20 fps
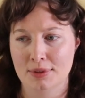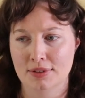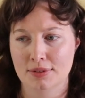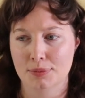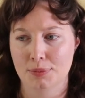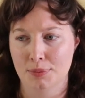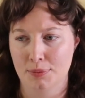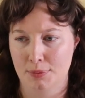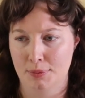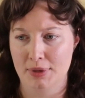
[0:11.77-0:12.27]

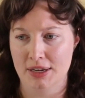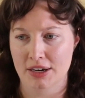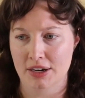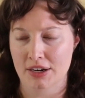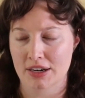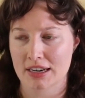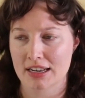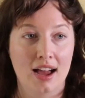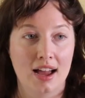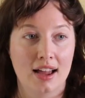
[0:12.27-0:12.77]
is
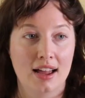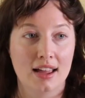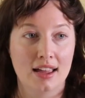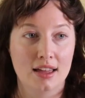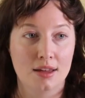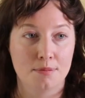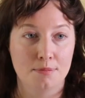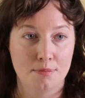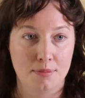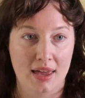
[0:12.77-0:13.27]
weird,
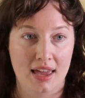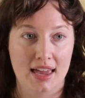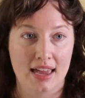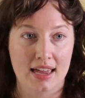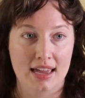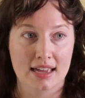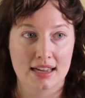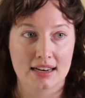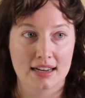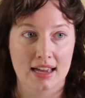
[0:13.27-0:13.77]
I
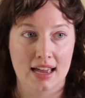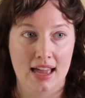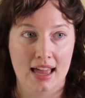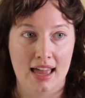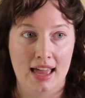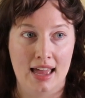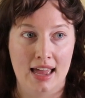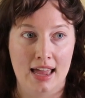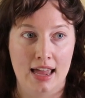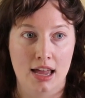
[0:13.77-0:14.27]
made
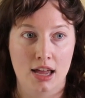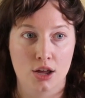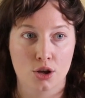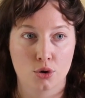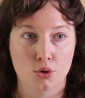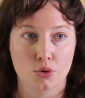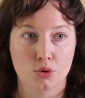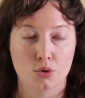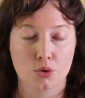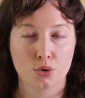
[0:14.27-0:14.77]

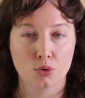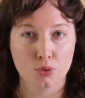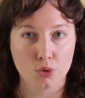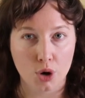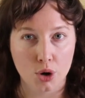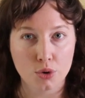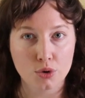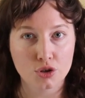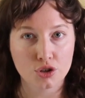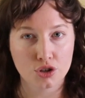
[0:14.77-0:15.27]
a
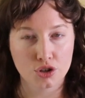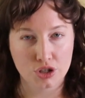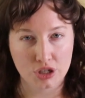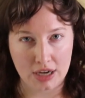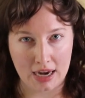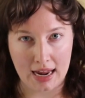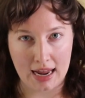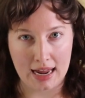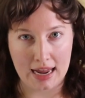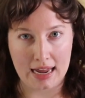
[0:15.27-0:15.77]

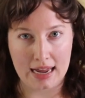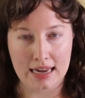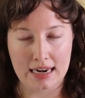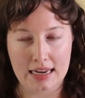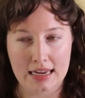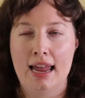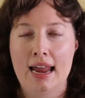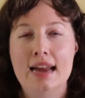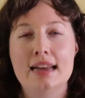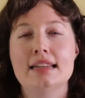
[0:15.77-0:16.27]

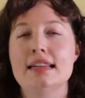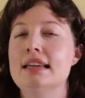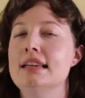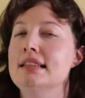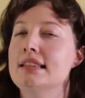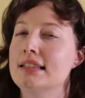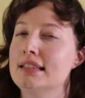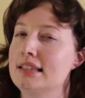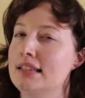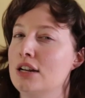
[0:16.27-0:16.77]
crocheted
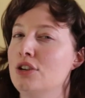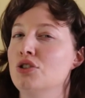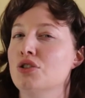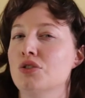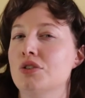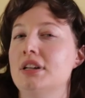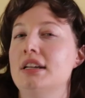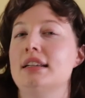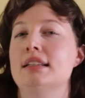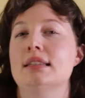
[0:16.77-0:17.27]
18th
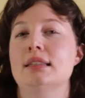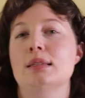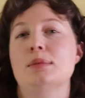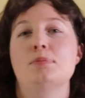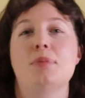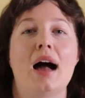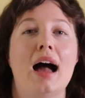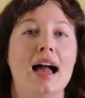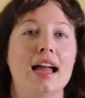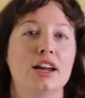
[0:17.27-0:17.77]
century
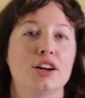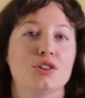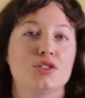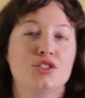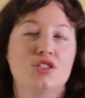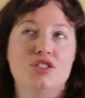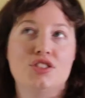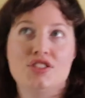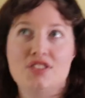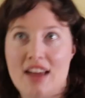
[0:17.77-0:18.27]

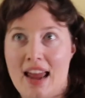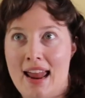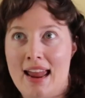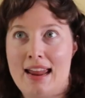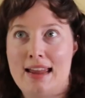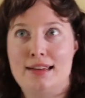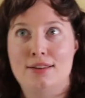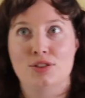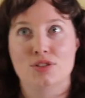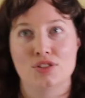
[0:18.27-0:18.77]
inspired
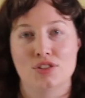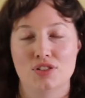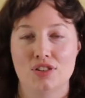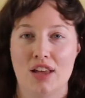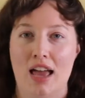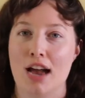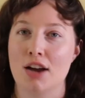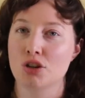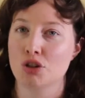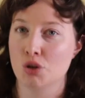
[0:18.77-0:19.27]
stays
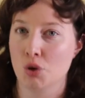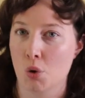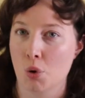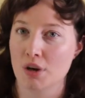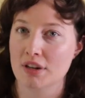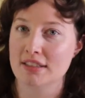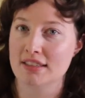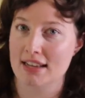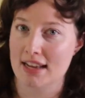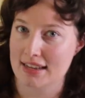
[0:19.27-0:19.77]
slash
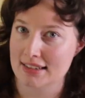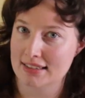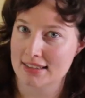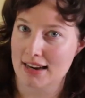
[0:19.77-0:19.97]
corset